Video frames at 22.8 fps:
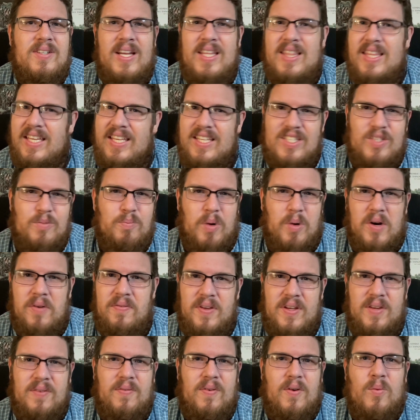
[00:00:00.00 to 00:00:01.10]
I think it's
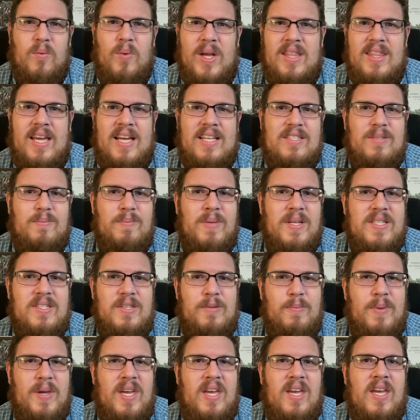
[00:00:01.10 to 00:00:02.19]
perfect for what that's meant to
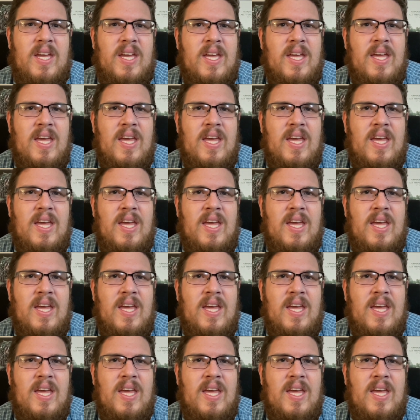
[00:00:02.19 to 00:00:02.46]
be.